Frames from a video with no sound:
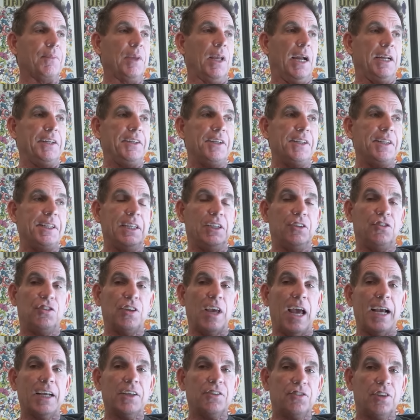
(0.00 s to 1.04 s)
I did the
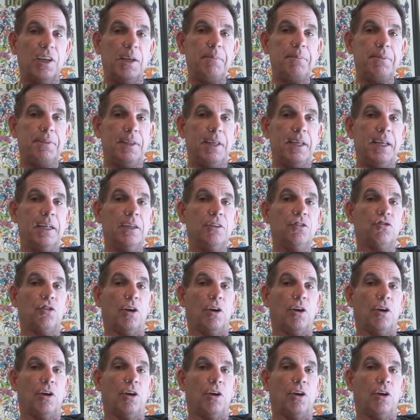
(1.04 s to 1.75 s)
exact same thing.